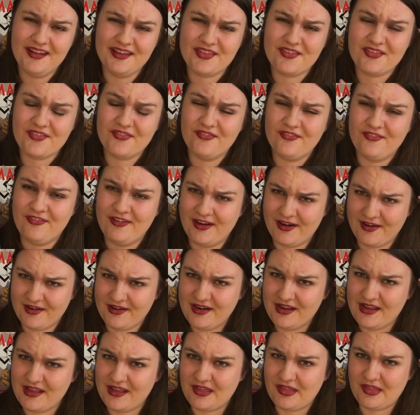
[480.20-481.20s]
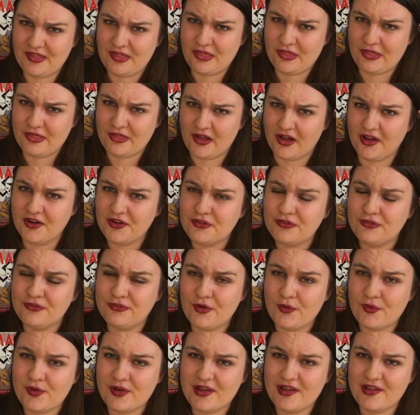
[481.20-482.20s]
It's very thought
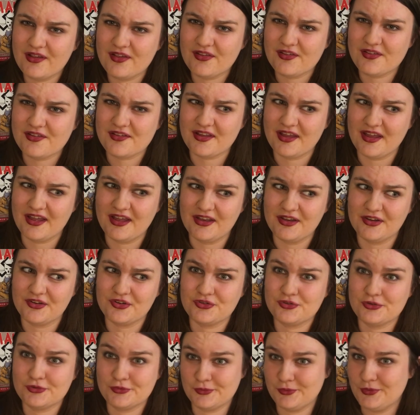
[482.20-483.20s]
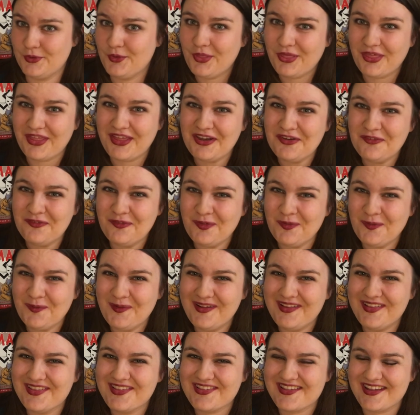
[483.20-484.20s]
focused and truth
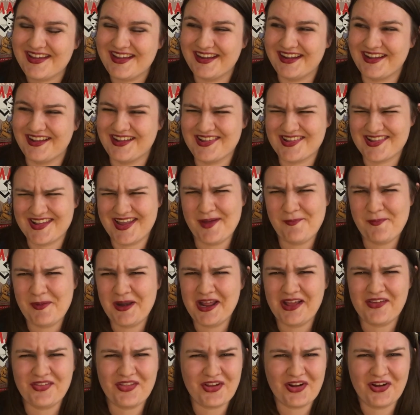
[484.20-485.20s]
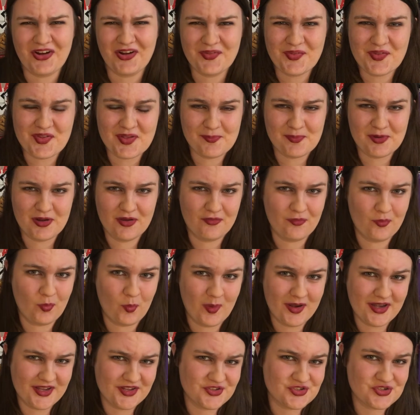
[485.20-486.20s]
influenced, and examining the concept of
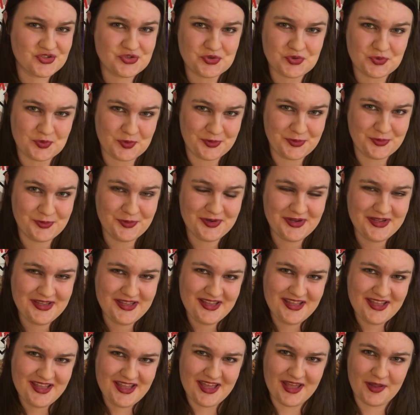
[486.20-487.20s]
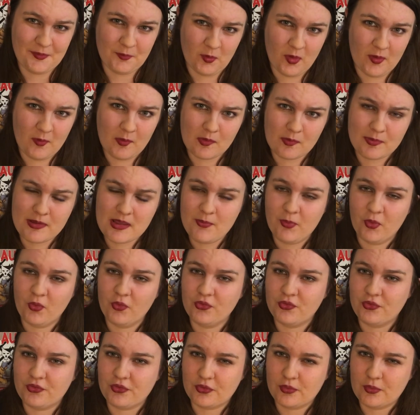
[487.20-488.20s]
what is true and what will people
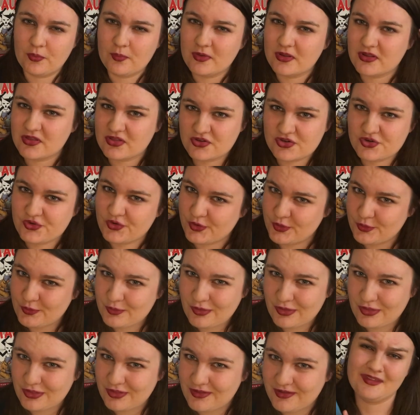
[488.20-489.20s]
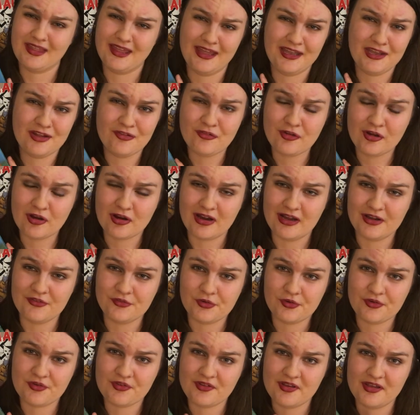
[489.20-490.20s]
do with truth. And if you're
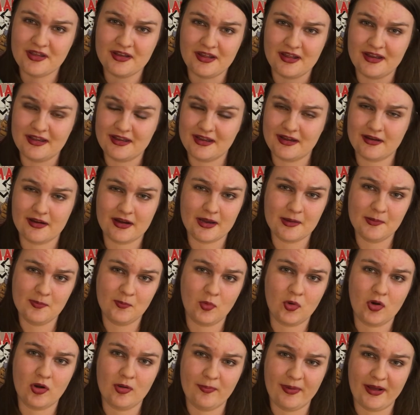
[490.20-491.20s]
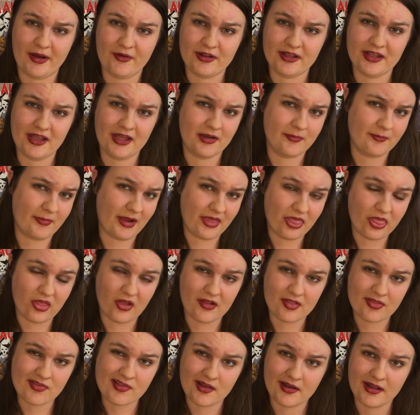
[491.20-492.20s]
interested in hearing more about it and my
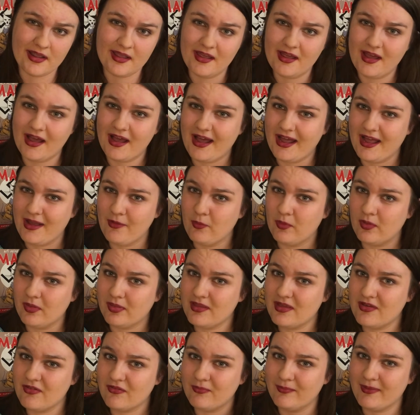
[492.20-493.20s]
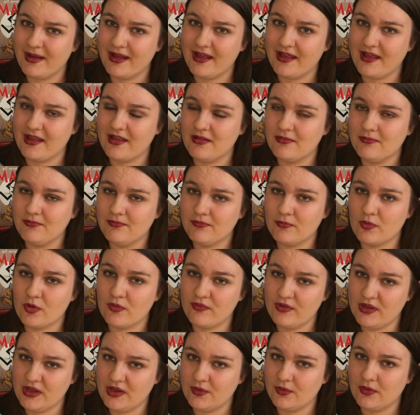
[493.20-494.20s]
thoughts on it, I will leave my
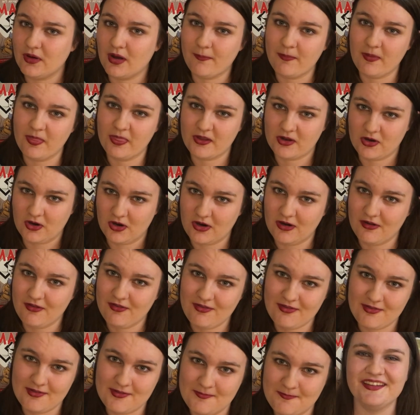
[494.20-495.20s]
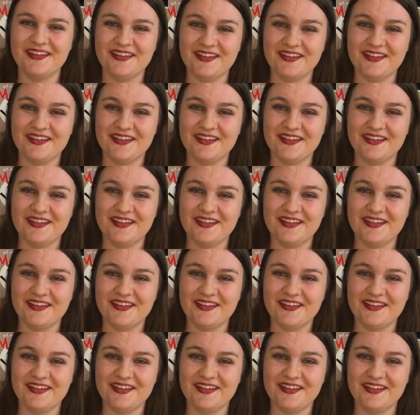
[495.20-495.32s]
review up in the cards.